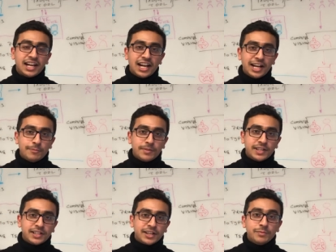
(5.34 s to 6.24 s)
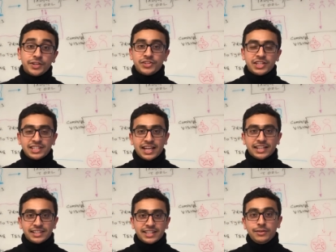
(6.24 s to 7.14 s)
I'm a computer vision
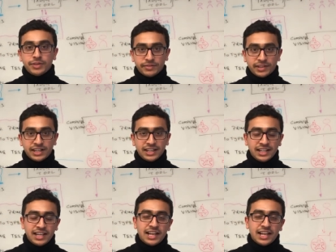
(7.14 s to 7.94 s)
scientist at Wayfair.